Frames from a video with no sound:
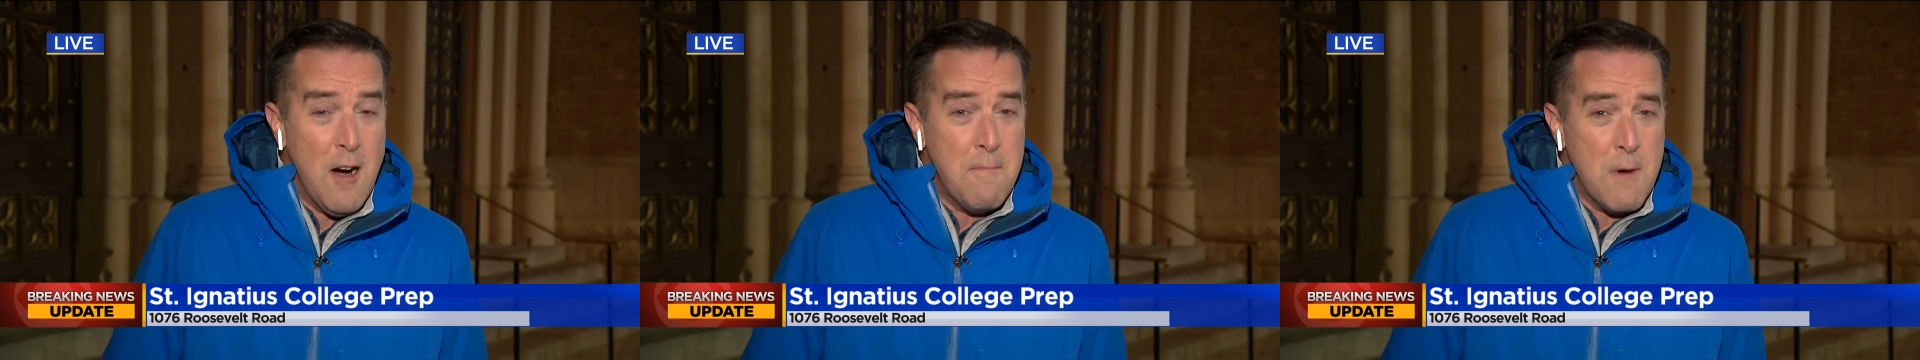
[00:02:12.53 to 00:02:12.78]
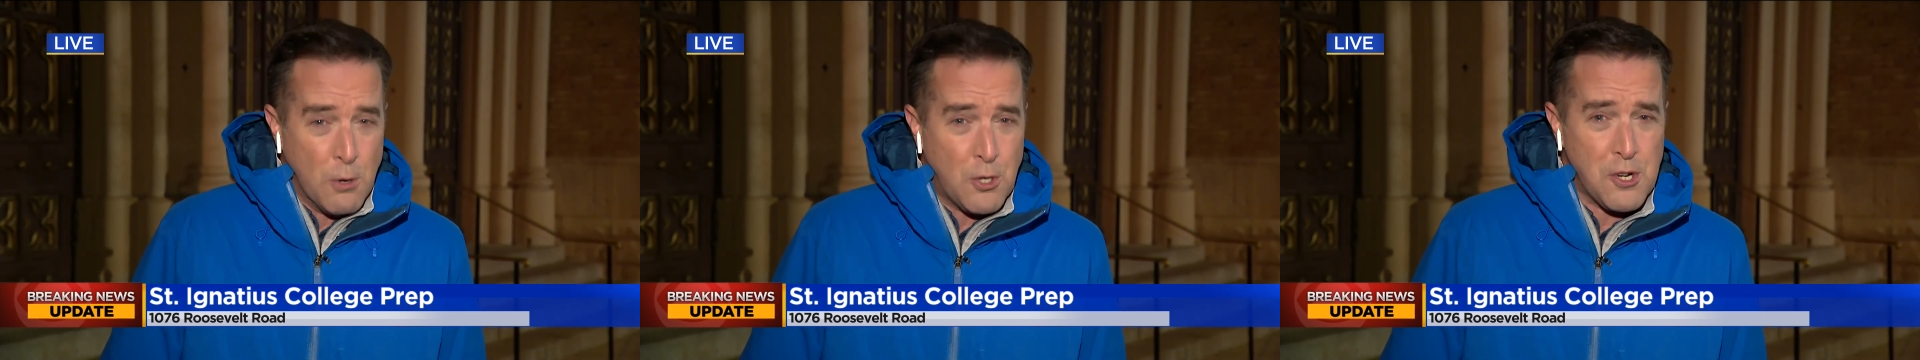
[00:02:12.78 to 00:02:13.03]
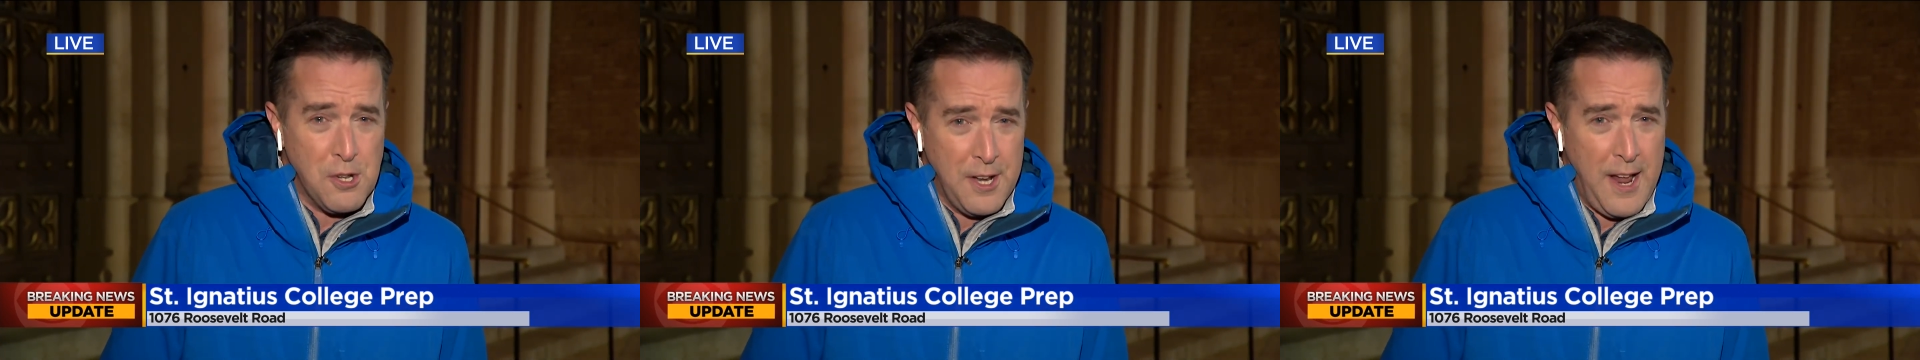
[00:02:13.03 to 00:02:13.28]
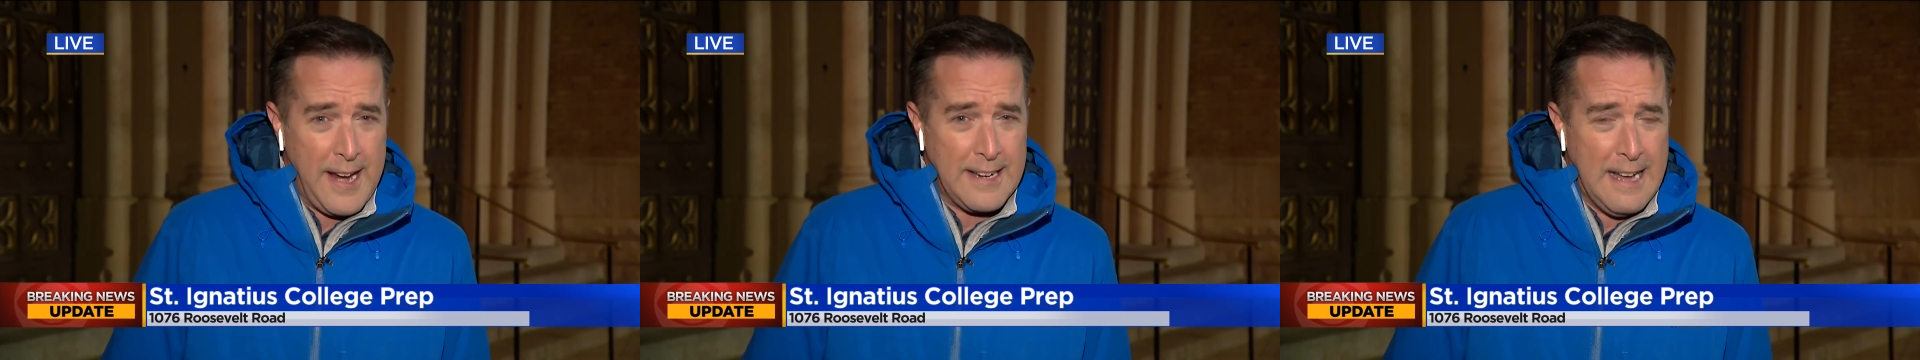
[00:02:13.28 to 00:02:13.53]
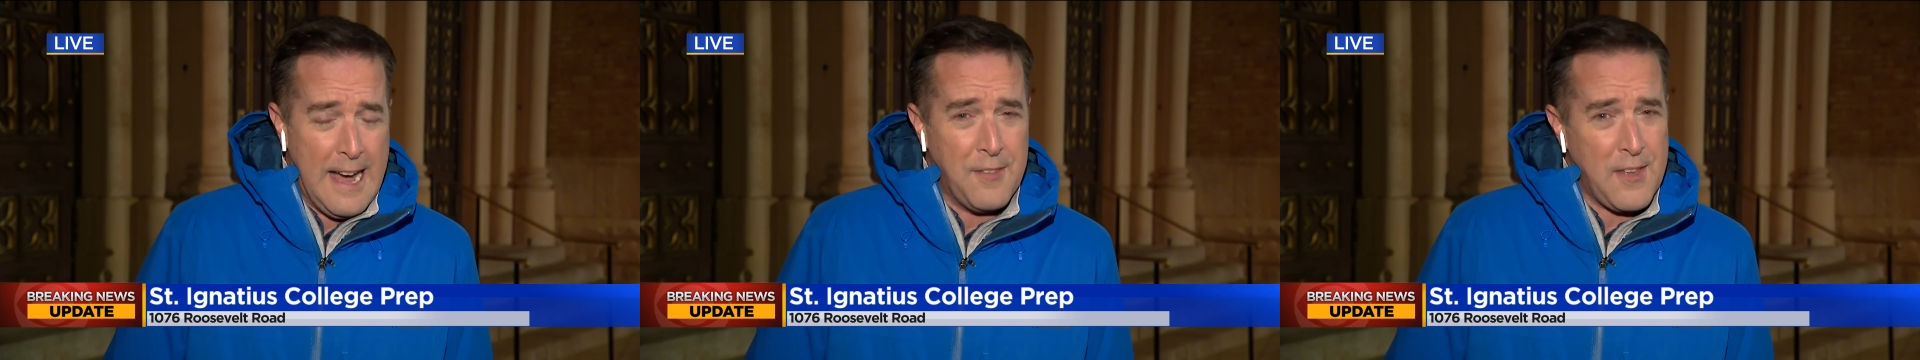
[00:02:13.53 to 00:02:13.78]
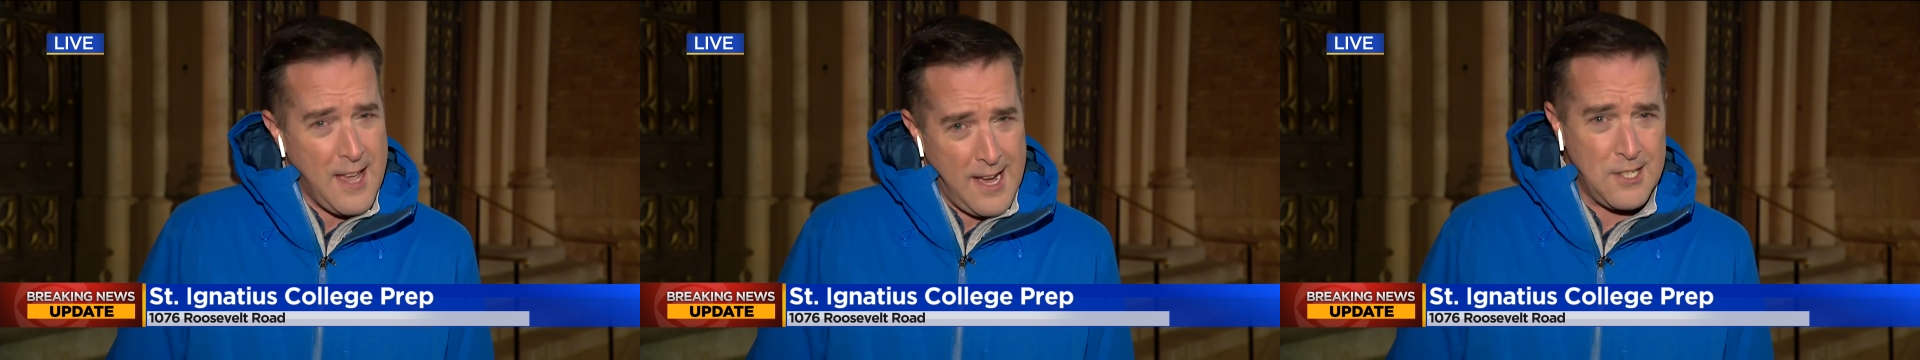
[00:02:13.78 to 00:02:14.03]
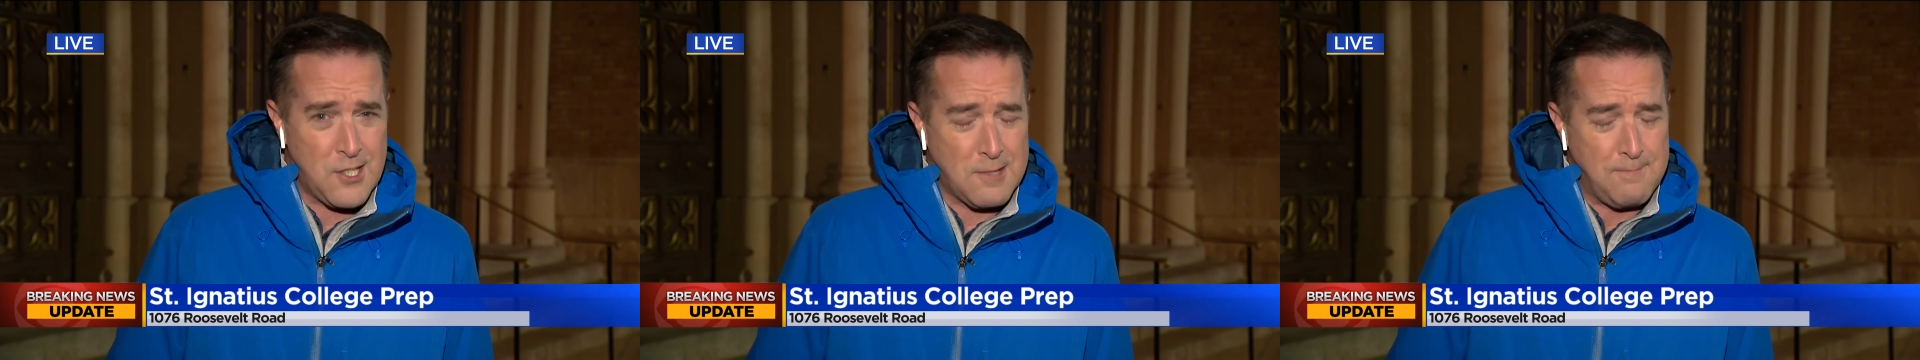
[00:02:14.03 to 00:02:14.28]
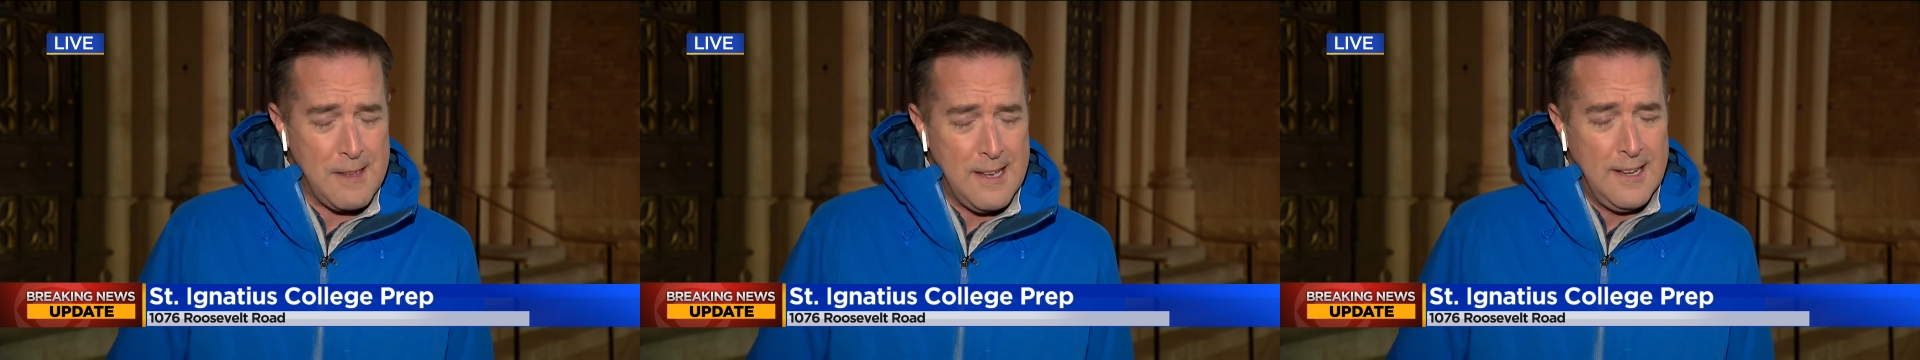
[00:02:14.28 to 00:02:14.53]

emotional night on the ice.